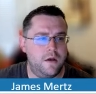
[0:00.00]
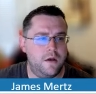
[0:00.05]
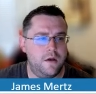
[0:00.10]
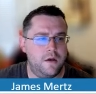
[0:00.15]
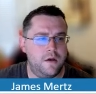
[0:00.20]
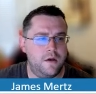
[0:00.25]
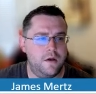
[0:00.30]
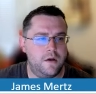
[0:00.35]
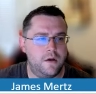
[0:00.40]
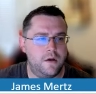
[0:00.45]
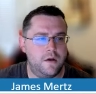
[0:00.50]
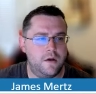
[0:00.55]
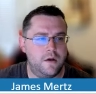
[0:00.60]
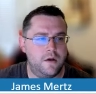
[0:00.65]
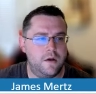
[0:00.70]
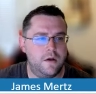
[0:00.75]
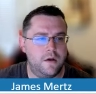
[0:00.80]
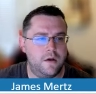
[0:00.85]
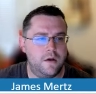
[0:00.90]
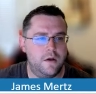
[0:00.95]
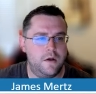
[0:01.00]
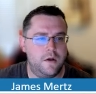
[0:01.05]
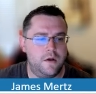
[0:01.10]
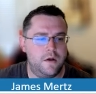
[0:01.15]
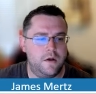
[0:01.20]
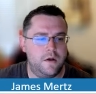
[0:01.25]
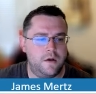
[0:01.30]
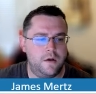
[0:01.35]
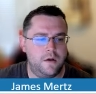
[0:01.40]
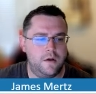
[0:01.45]

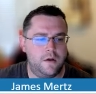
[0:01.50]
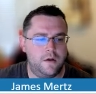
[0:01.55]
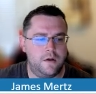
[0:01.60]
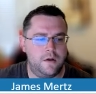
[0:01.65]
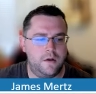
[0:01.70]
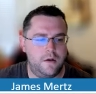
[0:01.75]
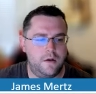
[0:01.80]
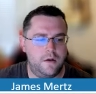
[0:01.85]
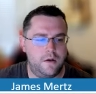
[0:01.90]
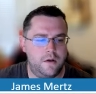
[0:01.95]
[no speech]